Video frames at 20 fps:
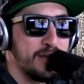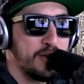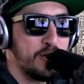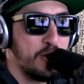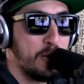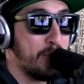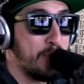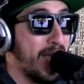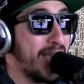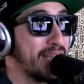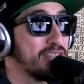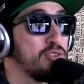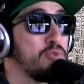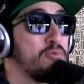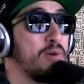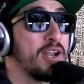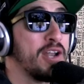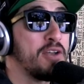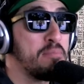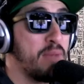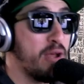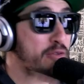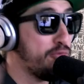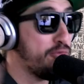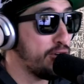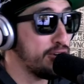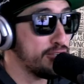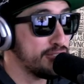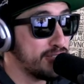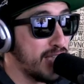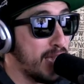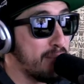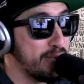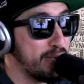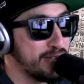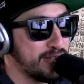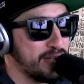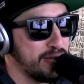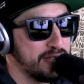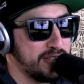you know, back to one of my first
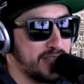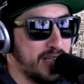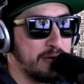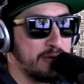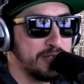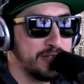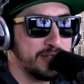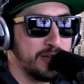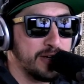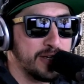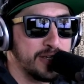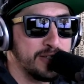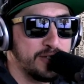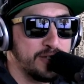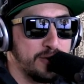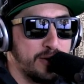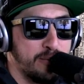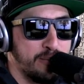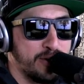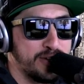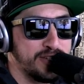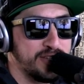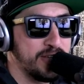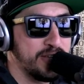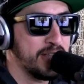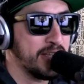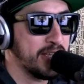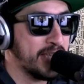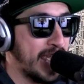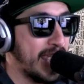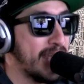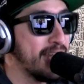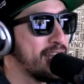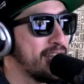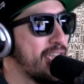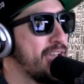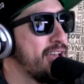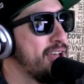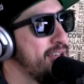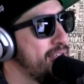episodes, I was talking to a person in
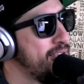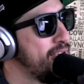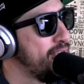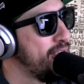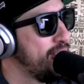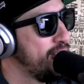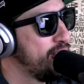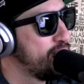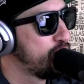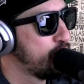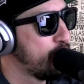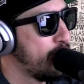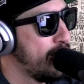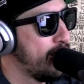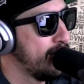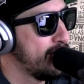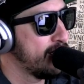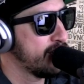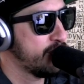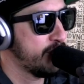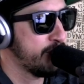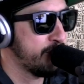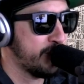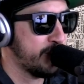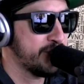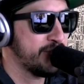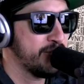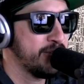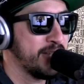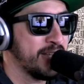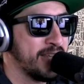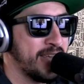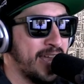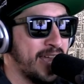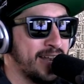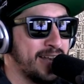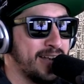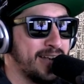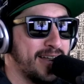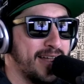Kenya as well as a person in
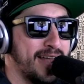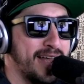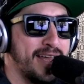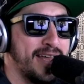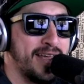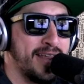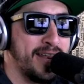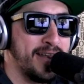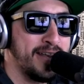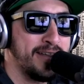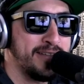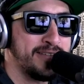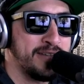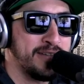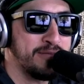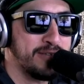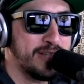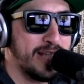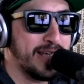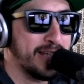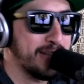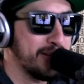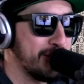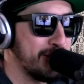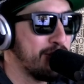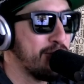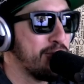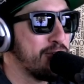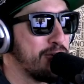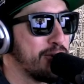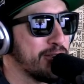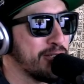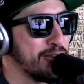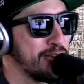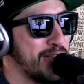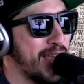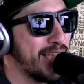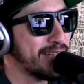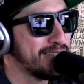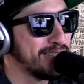Canada, and it seems like, you know, you're
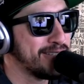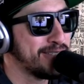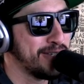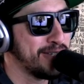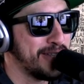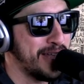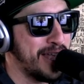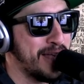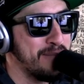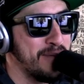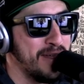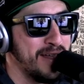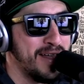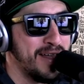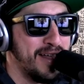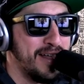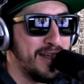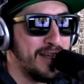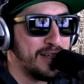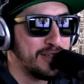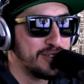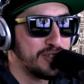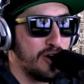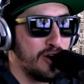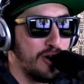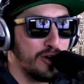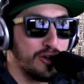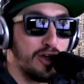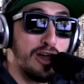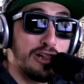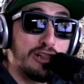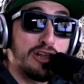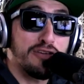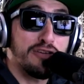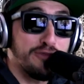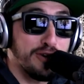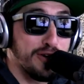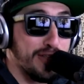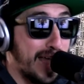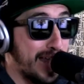connected to them. So go look
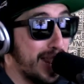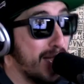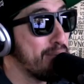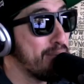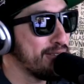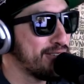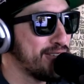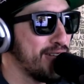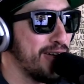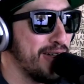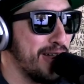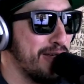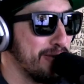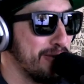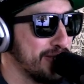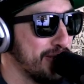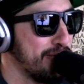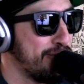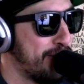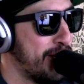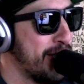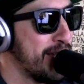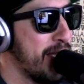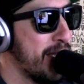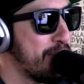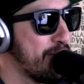for that episode. It was a fun